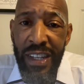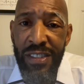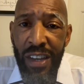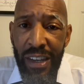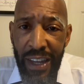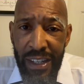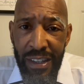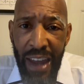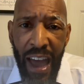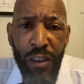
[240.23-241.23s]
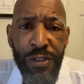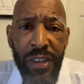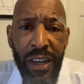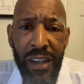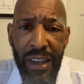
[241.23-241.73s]
is collected. How is
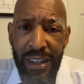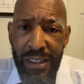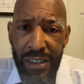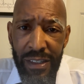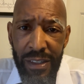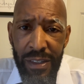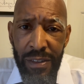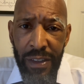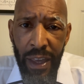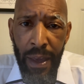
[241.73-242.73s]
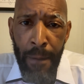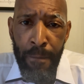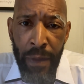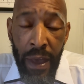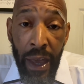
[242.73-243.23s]
it collected? Okay.
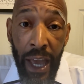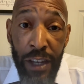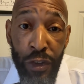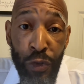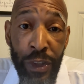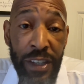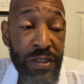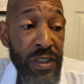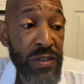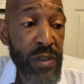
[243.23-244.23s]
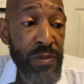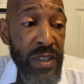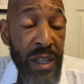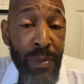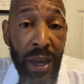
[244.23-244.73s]
And do these systems
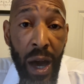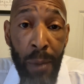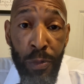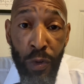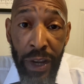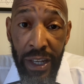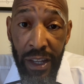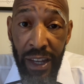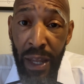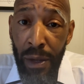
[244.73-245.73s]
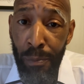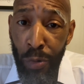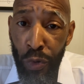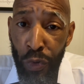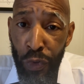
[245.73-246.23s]
need to be upgraded and
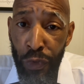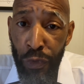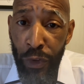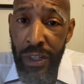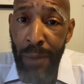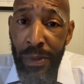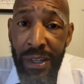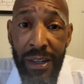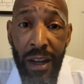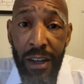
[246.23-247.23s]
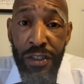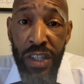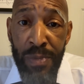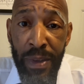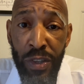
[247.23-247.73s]
improved? What type of technology
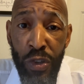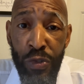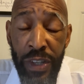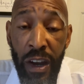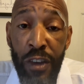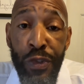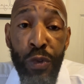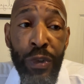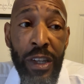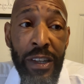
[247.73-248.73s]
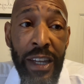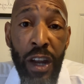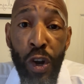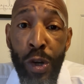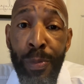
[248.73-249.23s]
is being used? And also, when you're looking at
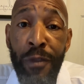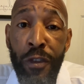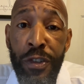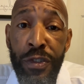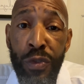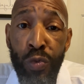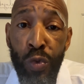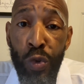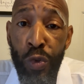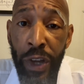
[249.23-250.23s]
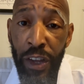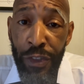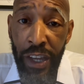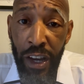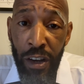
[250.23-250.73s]
urban versus rural
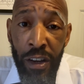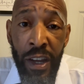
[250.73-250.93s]
healthcare